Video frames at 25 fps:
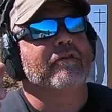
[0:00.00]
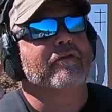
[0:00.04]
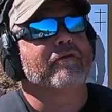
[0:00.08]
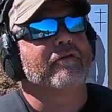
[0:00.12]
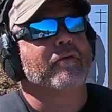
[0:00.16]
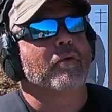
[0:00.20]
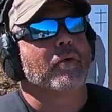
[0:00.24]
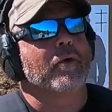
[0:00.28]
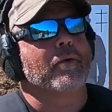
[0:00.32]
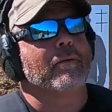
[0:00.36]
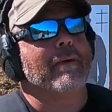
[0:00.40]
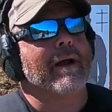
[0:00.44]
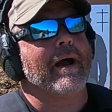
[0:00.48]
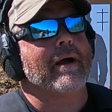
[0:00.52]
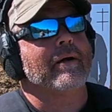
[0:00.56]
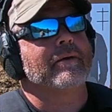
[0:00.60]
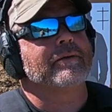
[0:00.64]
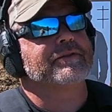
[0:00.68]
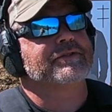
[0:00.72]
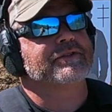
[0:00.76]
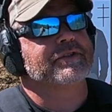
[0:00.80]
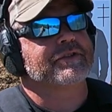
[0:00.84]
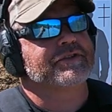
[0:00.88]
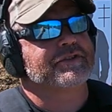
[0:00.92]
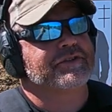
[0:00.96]
4
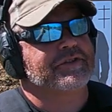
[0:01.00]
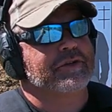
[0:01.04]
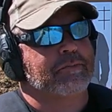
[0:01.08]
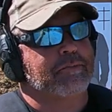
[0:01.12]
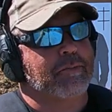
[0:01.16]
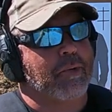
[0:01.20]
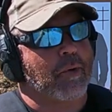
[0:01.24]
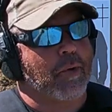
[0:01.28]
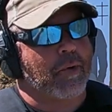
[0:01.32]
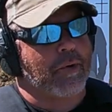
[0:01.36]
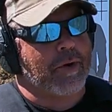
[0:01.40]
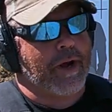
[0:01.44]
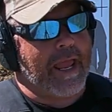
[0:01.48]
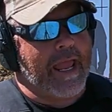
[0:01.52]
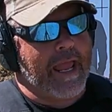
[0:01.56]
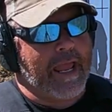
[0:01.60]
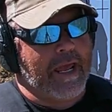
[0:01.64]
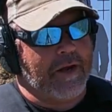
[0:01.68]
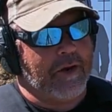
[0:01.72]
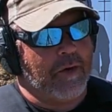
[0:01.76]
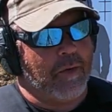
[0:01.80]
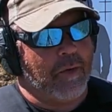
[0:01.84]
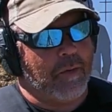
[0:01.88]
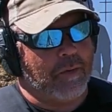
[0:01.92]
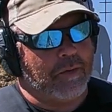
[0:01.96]
rounds support
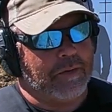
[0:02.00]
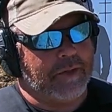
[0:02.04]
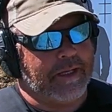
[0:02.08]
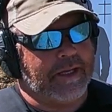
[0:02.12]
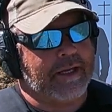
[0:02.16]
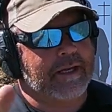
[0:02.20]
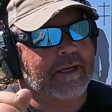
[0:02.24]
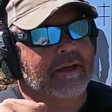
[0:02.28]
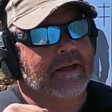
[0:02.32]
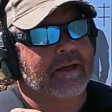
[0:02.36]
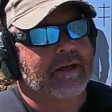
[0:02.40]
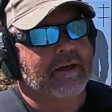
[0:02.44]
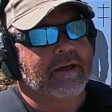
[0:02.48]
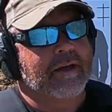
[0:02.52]
hand only,